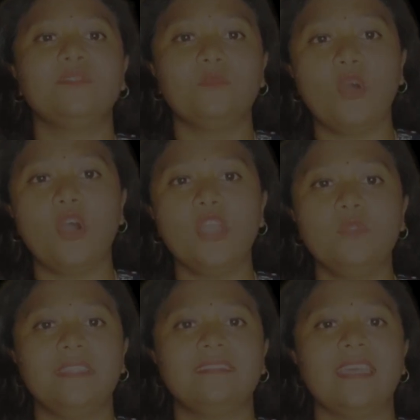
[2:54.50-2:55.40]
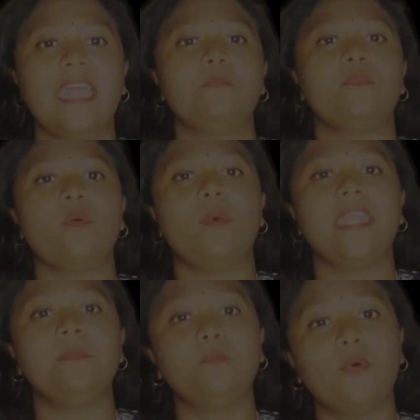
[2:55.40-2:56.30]
small wins and
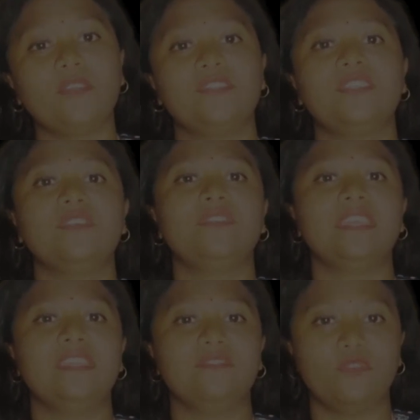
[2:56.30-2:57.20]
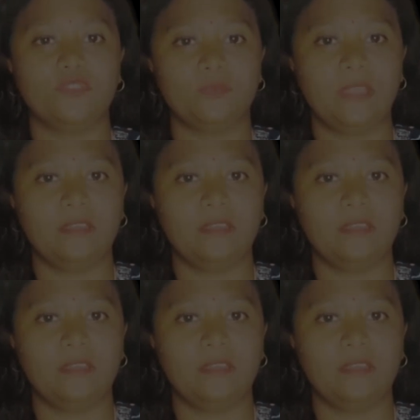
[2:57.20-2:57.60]
provide positive reinforcement.